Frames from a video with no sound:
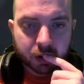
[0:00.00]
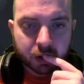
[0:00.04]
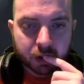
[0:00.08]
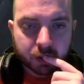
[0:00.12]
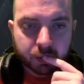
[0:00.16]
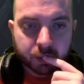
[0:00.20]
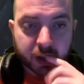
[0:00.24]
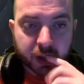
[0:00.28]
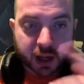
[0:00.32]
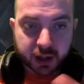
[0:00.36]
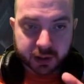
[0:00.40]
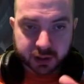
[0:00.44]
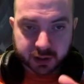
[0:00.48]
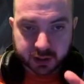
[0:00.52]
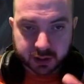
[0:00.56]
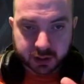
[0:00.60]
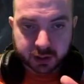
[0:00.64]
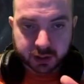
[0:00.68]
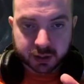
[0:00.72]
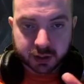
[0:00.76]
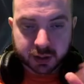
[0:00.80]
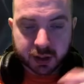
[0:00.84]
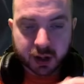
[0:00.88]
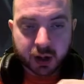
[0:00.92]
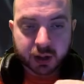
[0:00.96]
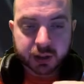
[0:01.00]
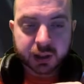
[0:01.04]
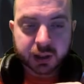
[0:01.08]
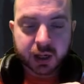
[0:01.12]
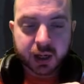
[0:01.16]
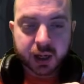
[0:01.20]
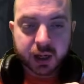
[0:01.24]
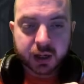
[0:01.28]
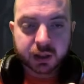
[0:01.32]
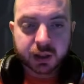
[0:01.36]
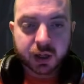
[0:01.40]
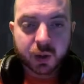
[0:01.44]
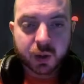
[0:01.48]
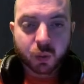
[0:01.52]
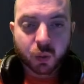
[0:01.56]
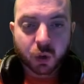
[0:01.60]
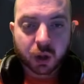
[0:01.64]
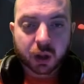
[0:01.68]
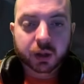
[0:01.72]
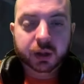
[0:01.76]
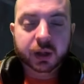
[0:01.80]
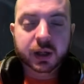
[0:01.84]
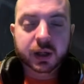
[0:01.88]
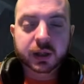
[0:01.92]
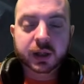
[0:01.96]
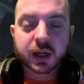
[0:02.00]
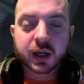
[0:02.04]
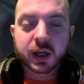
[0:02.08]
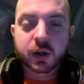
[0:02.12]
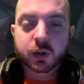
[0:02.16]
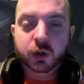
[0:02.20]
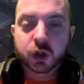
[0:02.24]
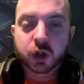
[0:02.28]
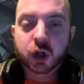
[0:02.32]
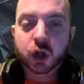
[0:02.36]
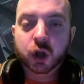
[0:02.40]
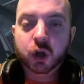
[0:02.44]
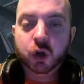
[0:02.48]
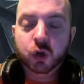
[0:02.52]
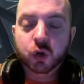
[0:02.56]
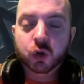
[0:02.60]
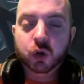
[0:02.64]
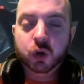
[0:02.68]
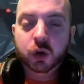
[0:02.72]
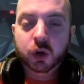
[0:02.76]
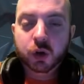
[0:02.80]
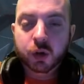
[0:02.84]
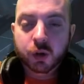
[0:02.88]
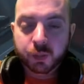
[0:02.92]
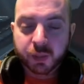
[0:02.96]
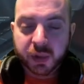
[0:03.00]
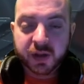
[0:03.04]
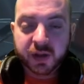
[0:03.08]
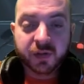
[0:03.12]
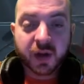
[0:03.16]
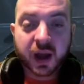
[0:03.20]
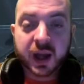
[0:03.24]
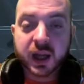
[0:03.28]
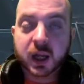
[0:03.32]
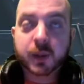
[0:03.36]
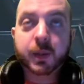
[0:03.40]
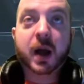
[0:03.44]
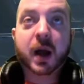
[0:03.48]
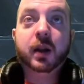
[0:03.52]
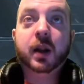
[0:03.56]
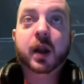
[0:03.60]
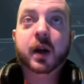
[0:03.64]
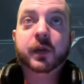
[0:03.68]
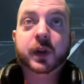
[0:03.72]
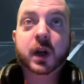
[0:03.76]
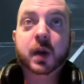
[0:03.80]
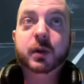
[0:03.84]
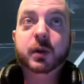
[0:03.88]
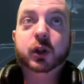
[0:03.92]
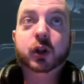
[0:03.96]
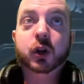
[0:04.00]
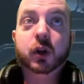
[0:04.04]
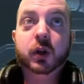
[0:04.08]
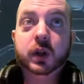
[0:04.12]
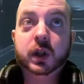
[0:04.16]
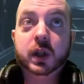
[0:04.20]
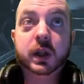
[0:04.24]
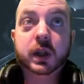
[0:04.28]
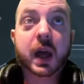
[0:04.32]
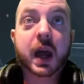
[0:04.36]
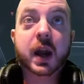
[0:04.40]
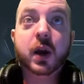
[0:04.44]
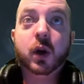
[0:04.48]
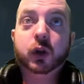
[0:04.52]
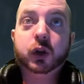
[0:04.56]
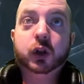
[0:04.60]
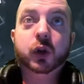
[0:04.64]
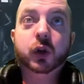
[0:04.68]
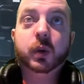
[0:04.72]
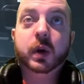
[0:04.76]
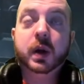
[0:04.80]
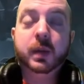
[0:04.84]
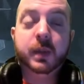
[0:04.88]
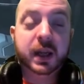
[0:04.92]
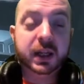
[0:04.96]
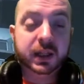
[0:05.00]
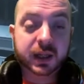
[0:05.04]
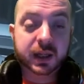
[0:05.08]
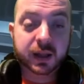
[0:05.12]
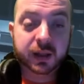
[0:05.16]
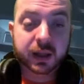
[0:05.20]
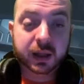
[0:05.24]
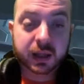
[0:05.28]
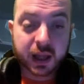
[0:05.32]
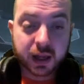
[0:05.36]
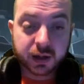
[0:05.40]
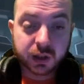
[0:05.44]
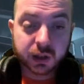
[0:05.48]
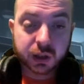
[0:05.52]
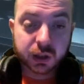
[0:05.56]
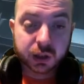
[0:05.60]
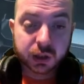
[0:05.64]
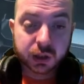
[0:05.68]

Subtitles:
But yes, CIG Energy will continue to be vague about lifetime insurance because they're not sure what it means either yet.